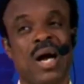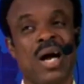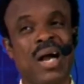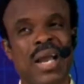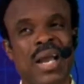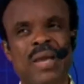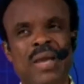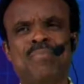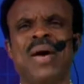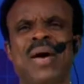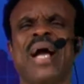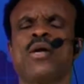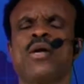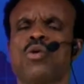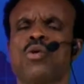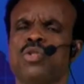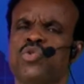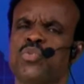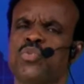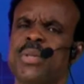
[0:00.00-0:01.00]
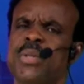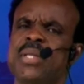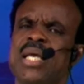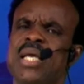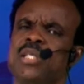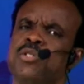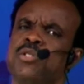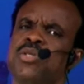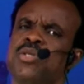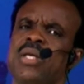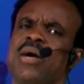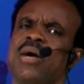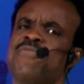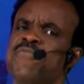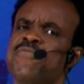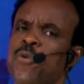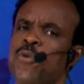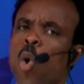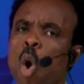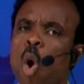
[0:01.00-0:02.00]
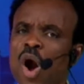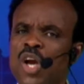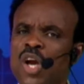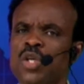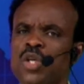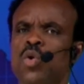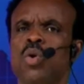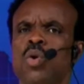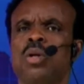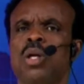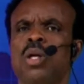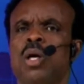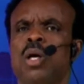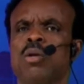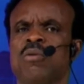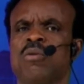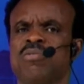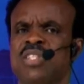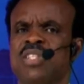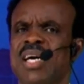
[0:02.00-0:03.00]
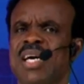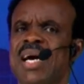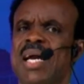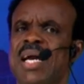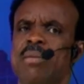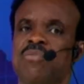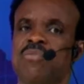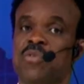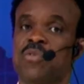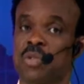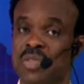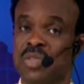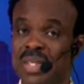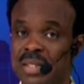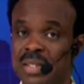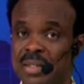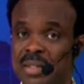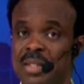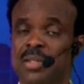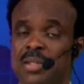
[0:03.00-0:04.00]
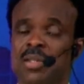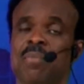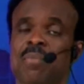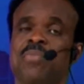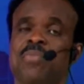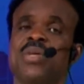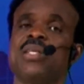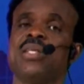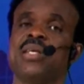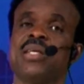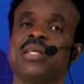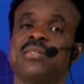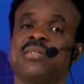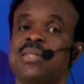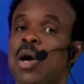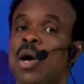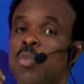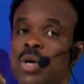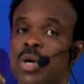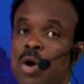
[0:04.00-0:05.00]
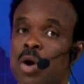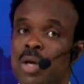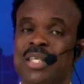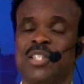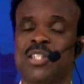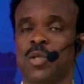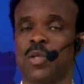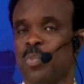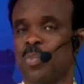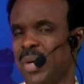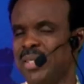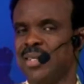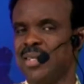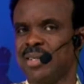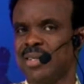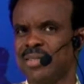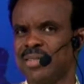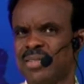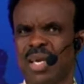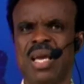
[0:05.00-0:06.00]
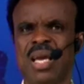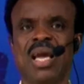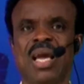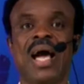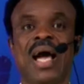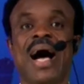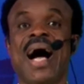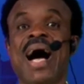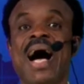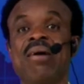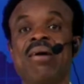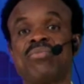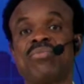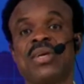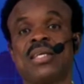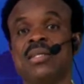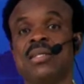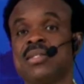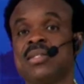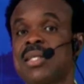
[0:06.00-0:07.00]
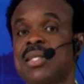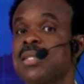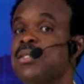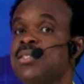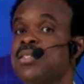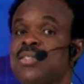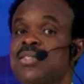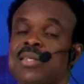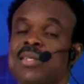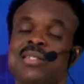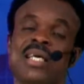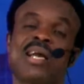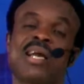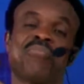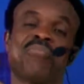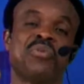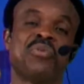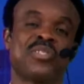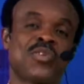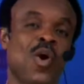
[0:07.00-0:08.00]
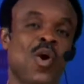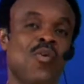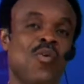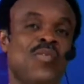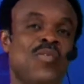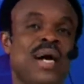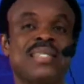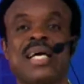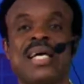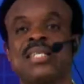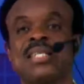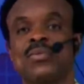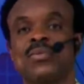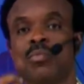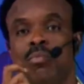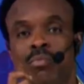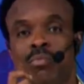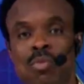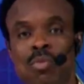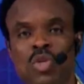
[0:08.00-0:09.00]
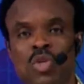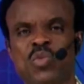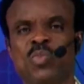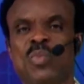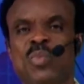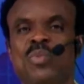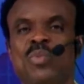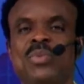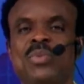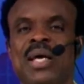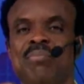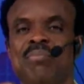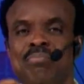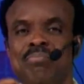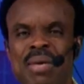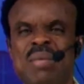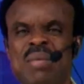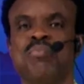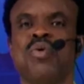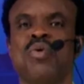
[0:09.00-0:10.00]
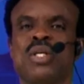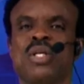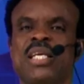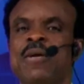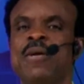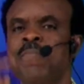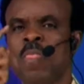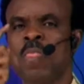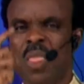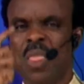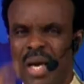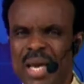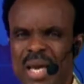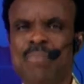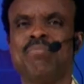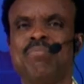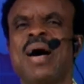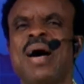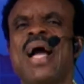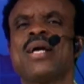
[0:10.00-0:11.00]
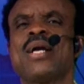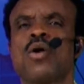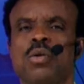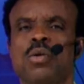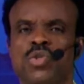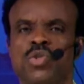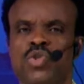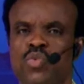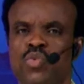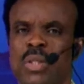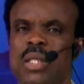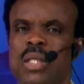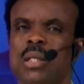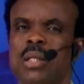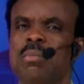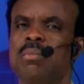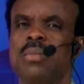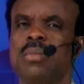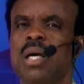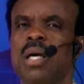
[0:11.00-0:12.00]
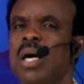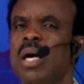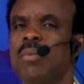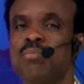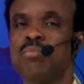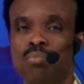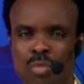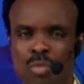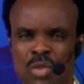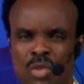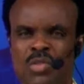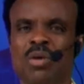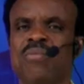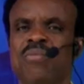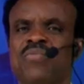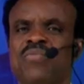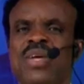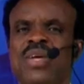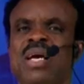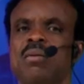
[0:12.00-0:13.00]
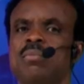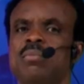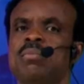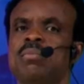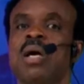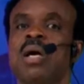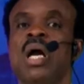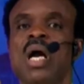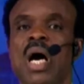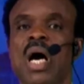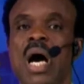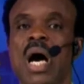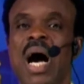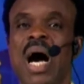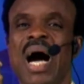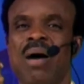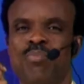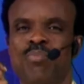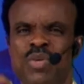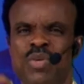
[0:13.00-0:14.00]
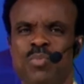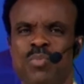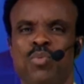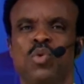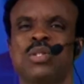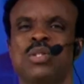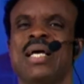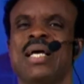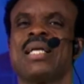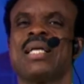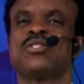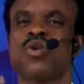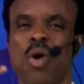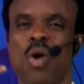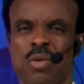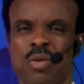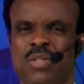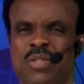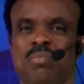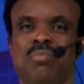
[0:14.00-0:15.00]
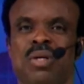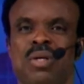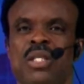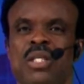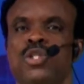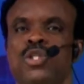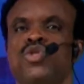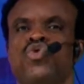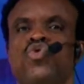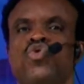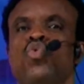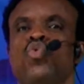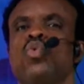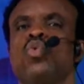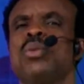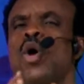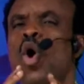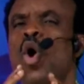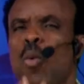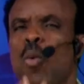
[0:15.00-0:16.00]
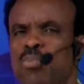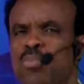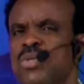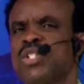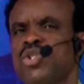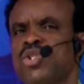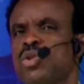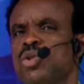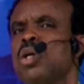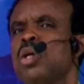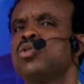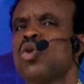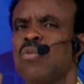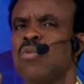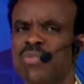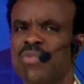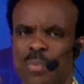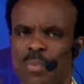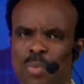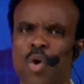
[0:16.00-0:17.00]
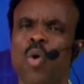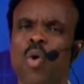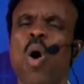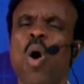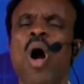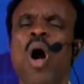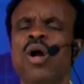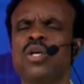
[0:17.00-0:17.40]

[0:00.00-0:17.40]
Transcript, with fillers: In my country, Nigeria, for a whole lot of time, for sixty something years now, we got independence. I've taken the statistics and I've discovered that most people that made money in my country, uh, most of them are people that got money through the oppression of the poor.